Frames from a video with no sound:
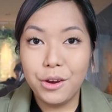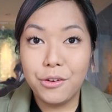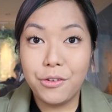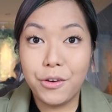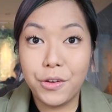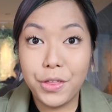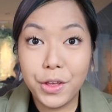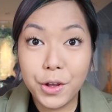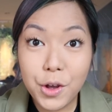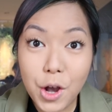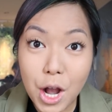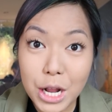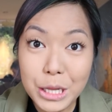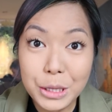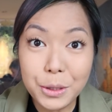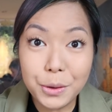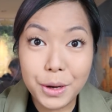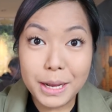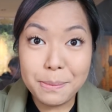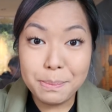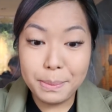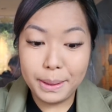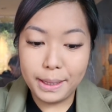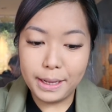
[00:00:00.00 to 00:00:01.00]
For the
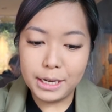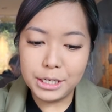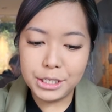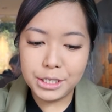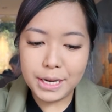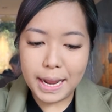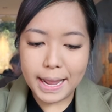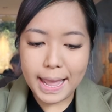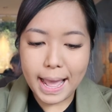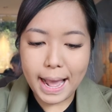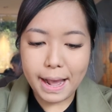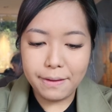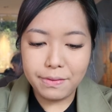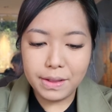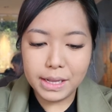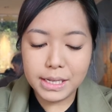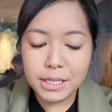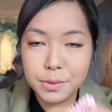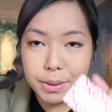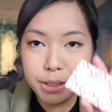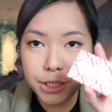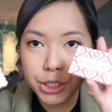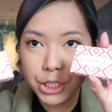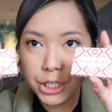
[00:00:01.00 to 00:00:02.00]
contour and blush, I have the
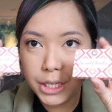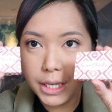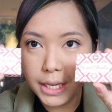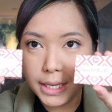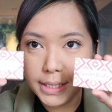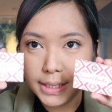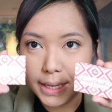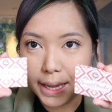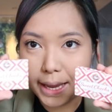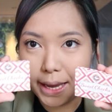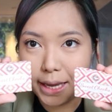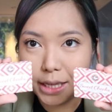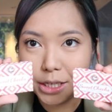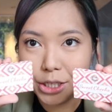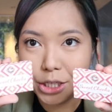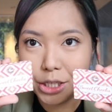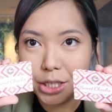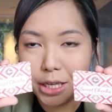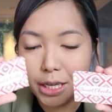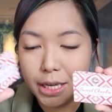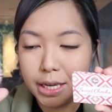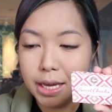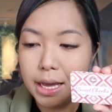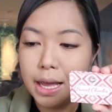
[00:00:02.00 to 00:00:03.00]
Sweet Cheeks
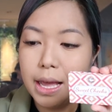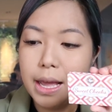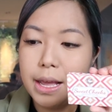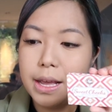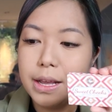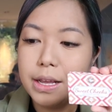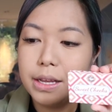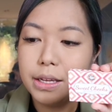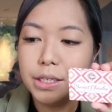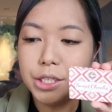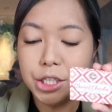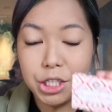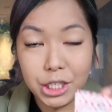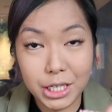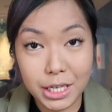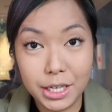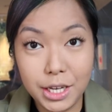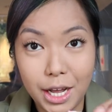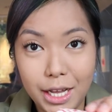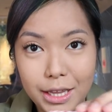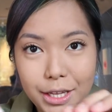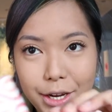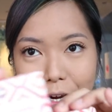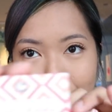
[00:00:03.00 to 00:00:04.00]
HD Cheek
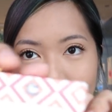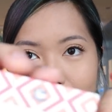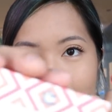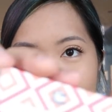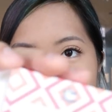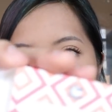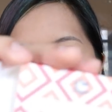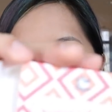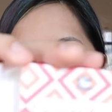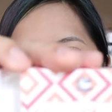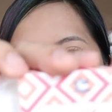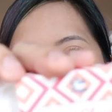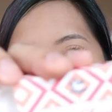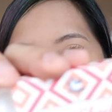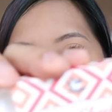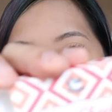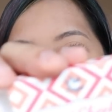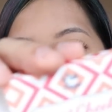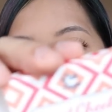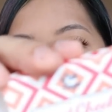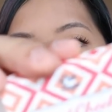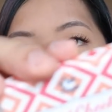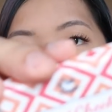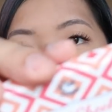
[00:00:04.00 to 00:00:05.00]
Color in
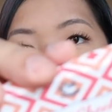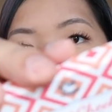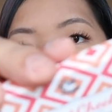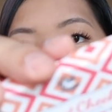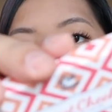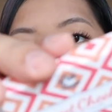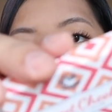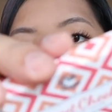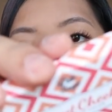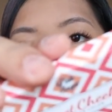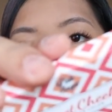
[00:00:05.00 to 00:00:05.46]
Intura.